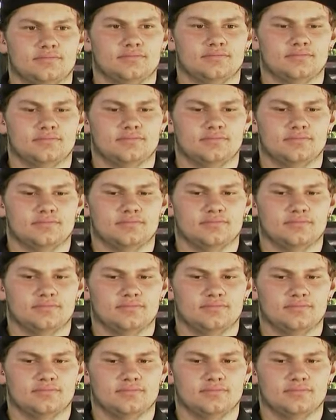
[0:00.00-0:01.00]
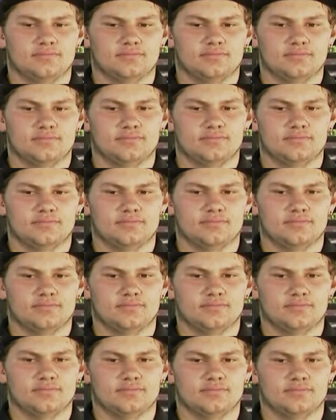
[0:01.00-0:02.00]

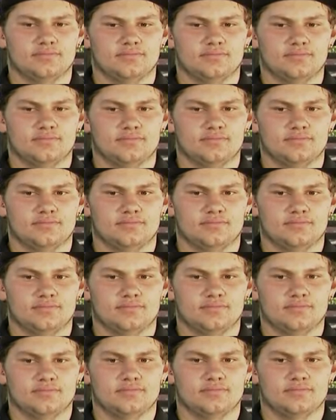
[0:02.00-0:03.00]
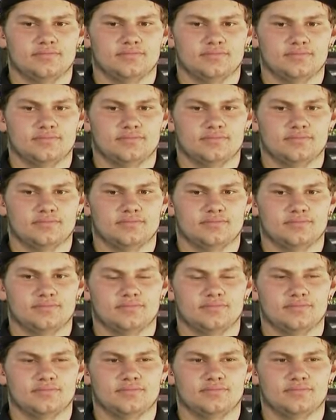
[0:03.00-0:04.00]

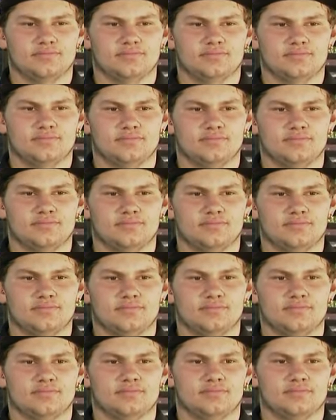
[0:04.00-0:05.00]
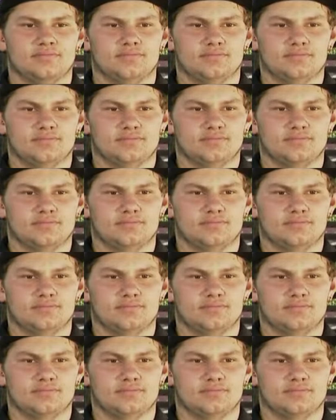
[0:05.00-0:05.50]
(silent)